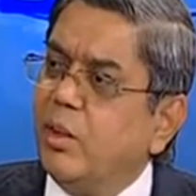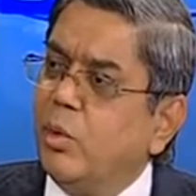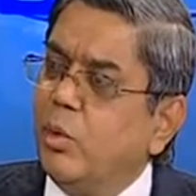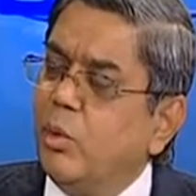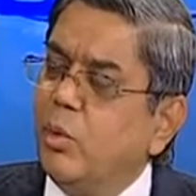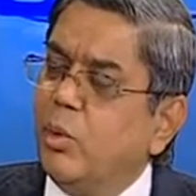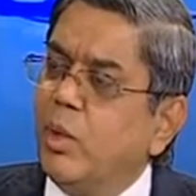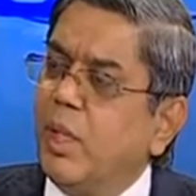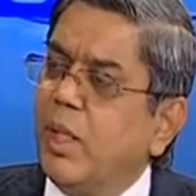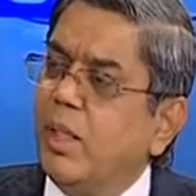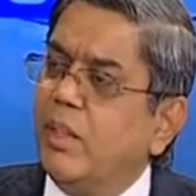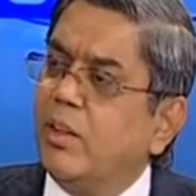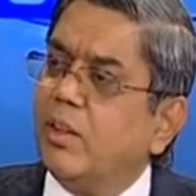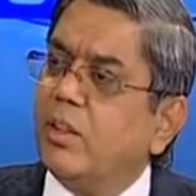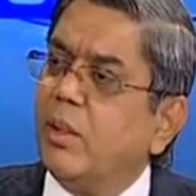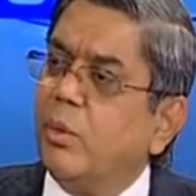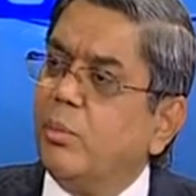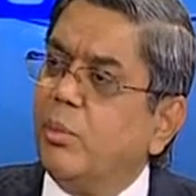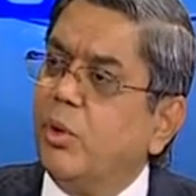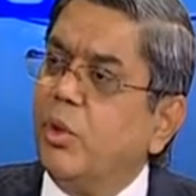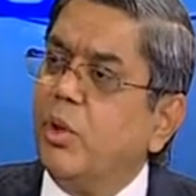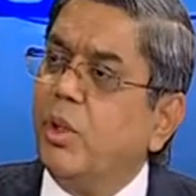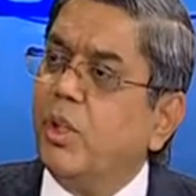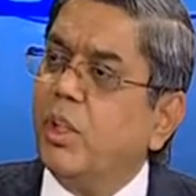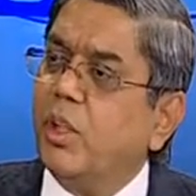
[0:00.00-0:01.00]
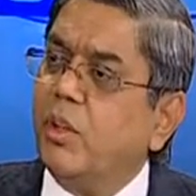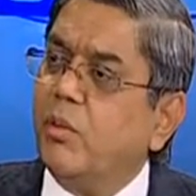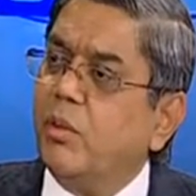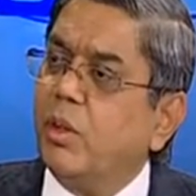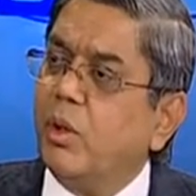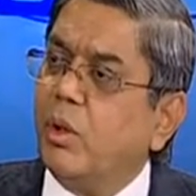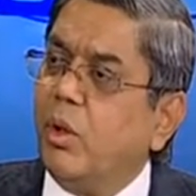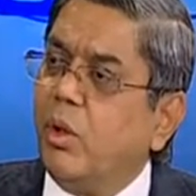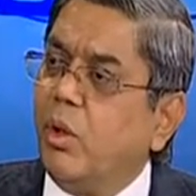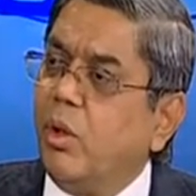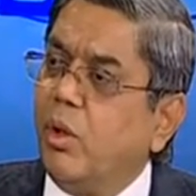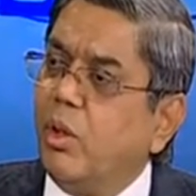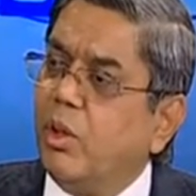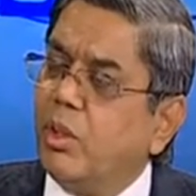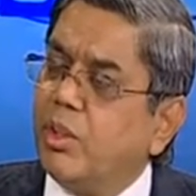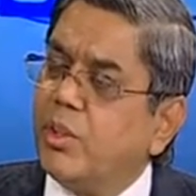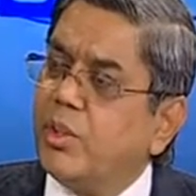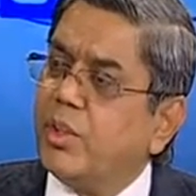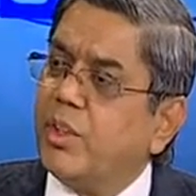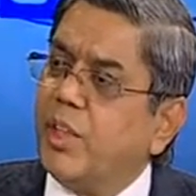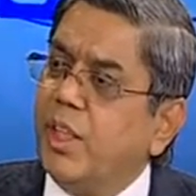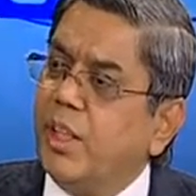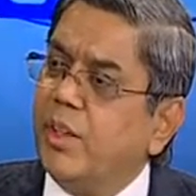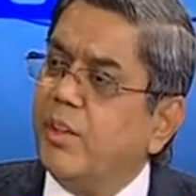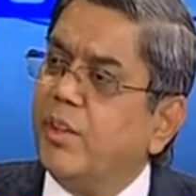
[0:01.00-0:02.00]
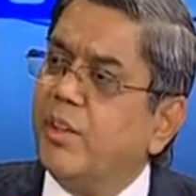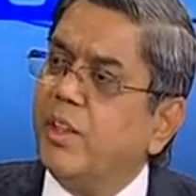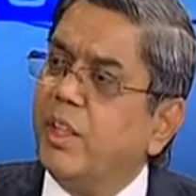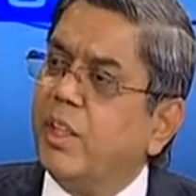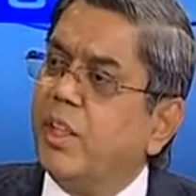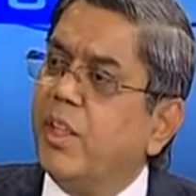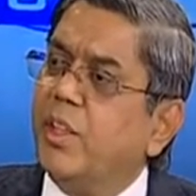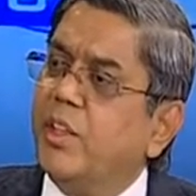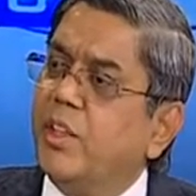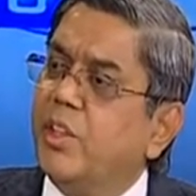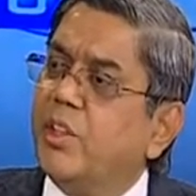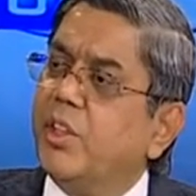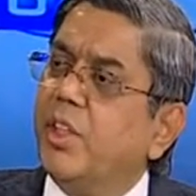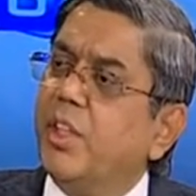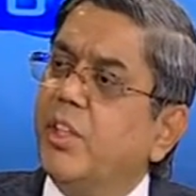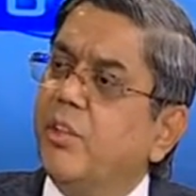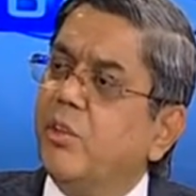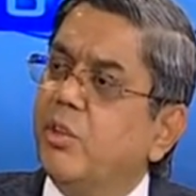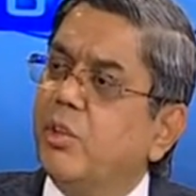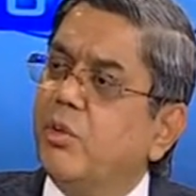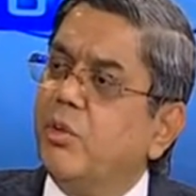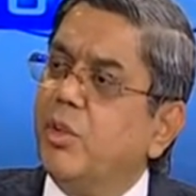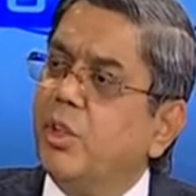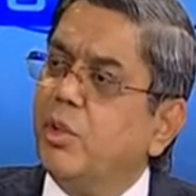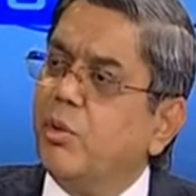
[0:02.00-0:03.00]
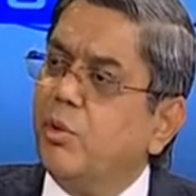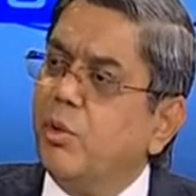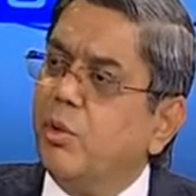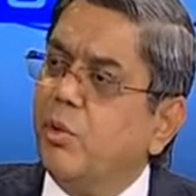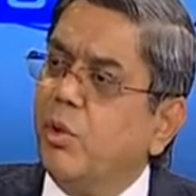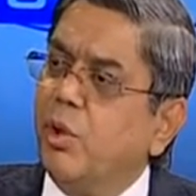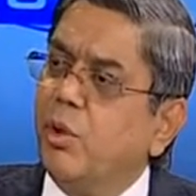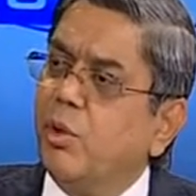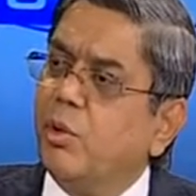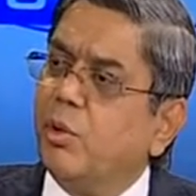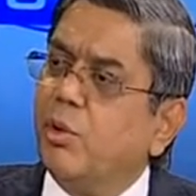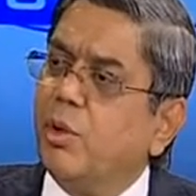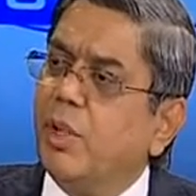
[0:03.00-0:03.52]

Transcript: who can support our all strategic initiatives which we want